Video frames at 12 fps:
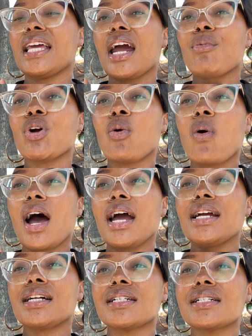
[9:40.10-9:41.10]
That
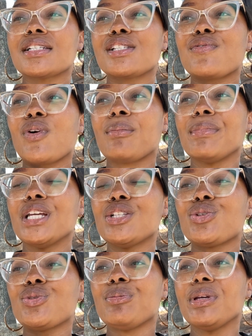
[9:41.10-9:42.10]
requires for me
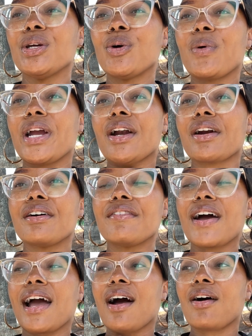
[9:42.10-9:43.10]
to be aware of
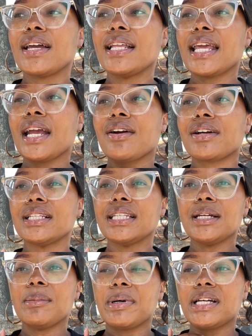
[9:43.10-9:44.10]
how
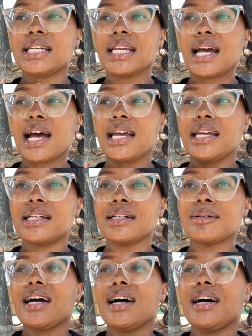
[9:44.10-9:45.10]
inherently abundant I am.
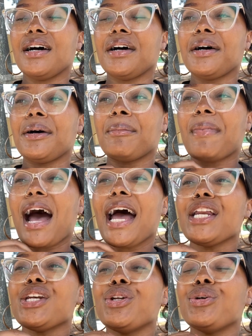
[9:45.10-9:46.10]

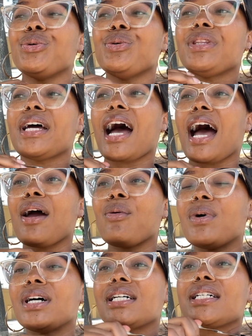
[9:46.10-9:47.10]
I knew that I
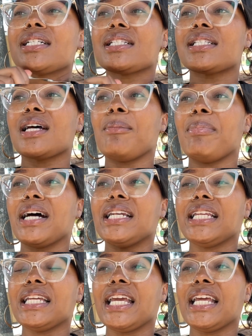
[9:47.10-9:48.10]
was
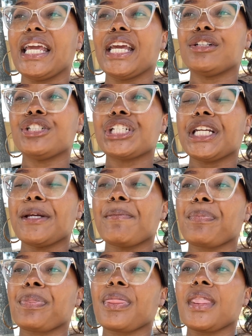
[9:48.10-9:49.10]
abundant in energy,
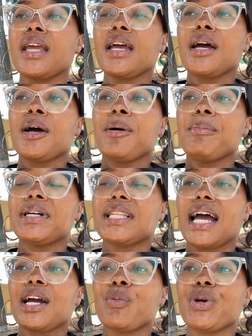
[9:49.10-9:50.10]
but
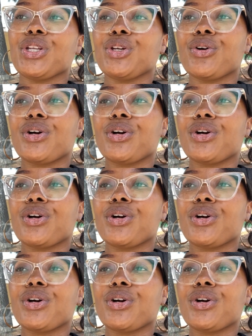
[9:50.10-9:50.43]
like when